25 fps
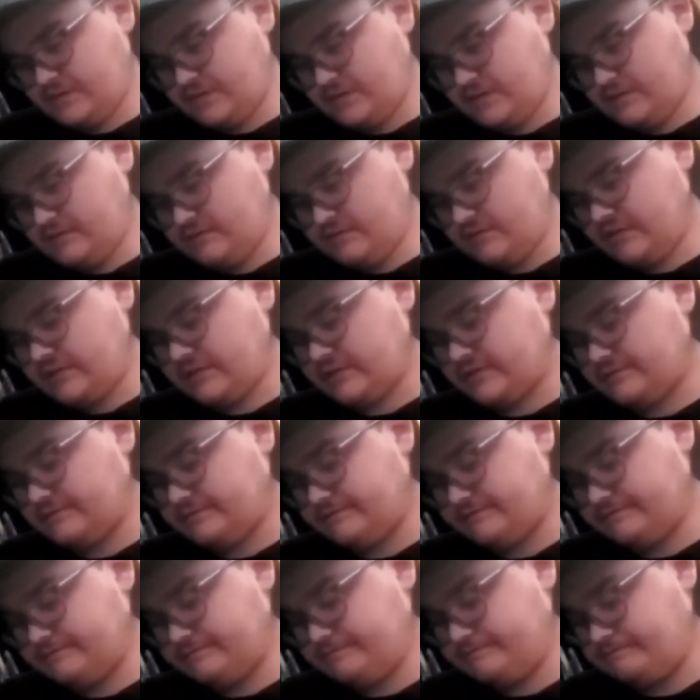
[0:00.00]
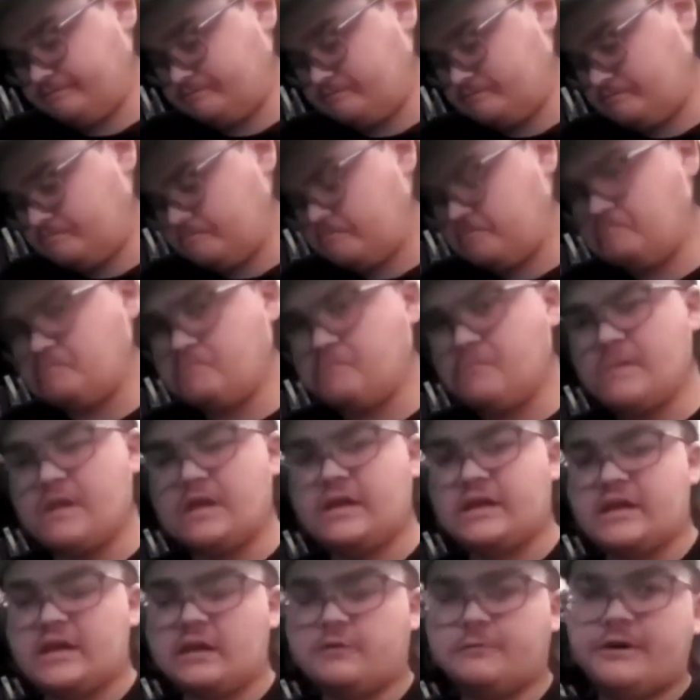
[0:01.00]
No, it doesn't.
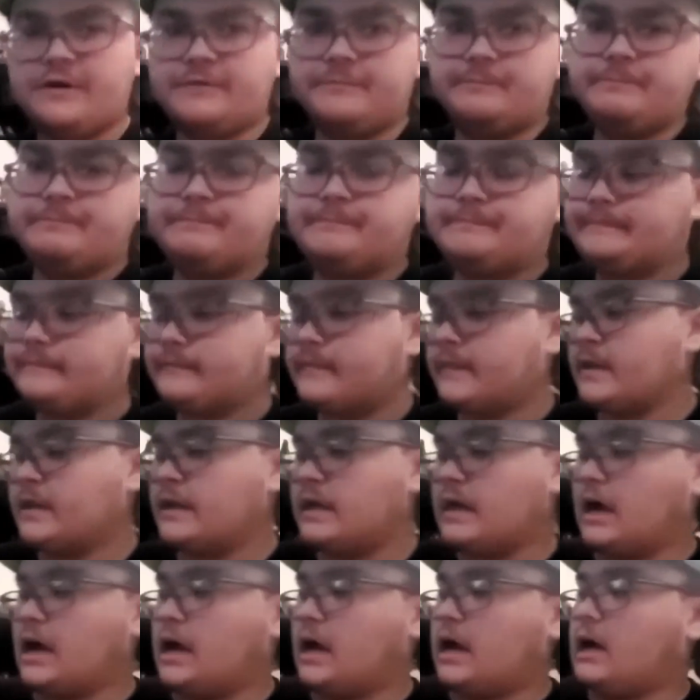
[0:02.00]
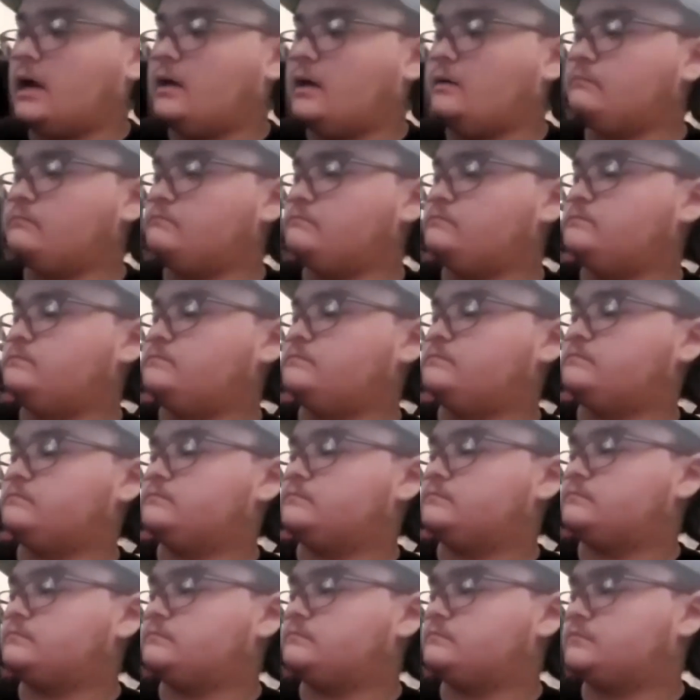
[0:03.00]
Kinda weird.
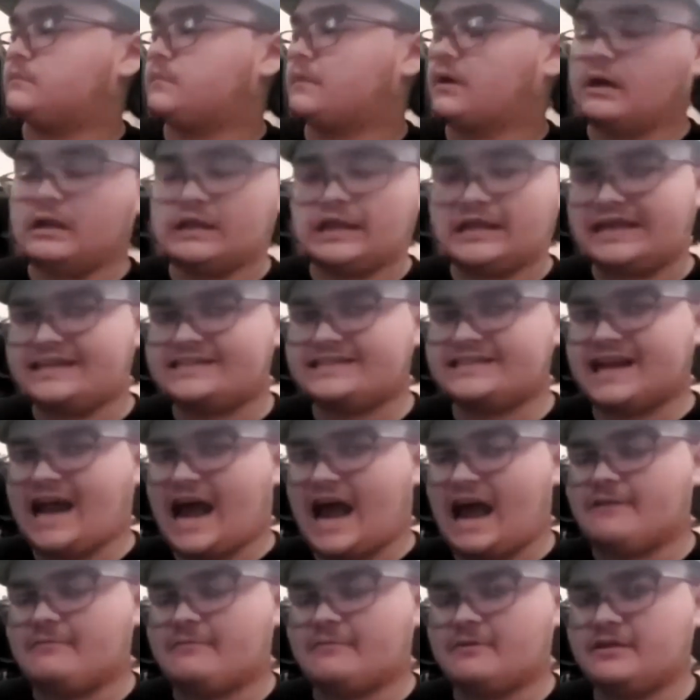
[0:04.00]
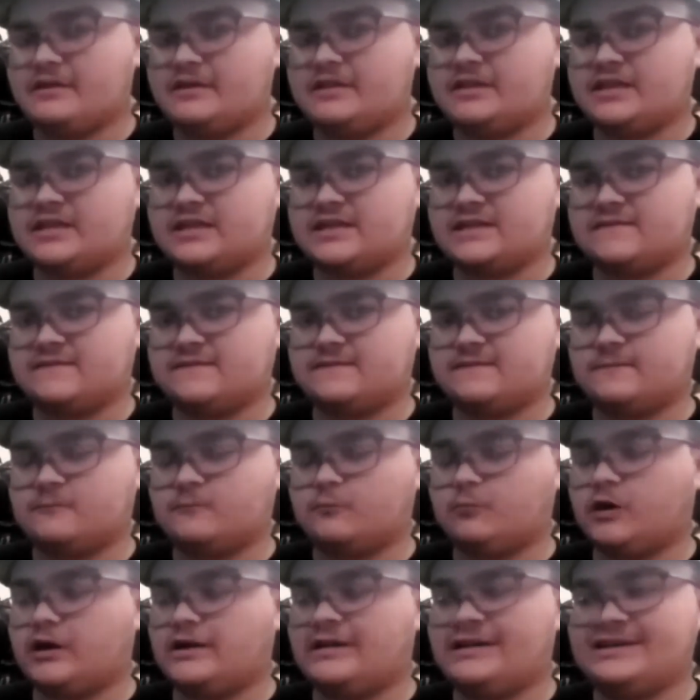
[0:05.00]
Like I said, I haven't really checked this
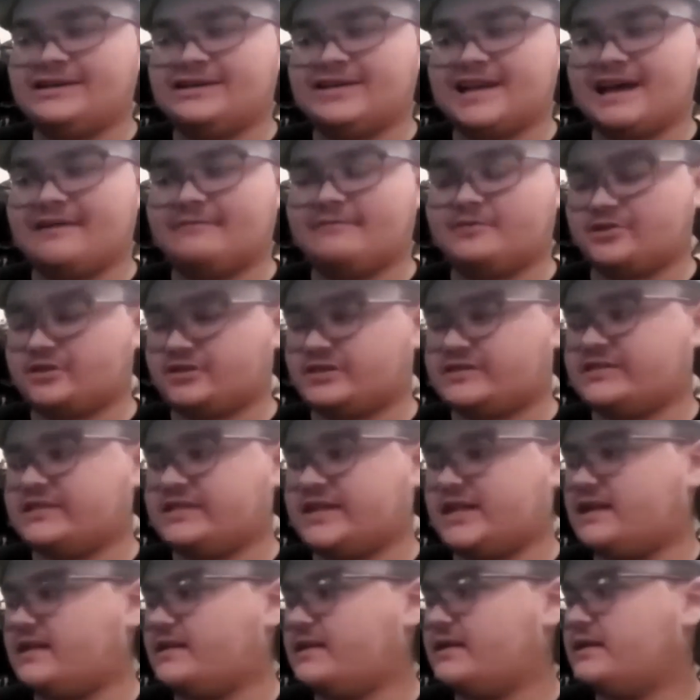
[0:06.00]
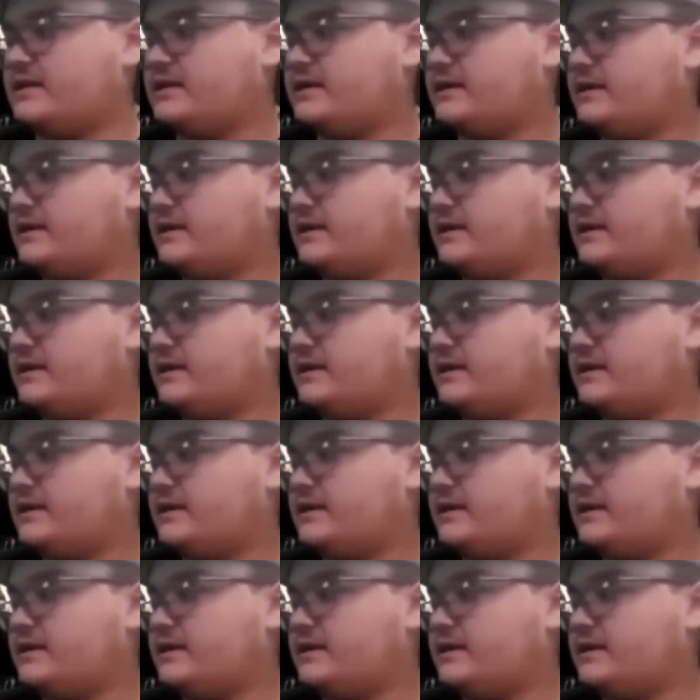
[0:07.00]
one out just yet.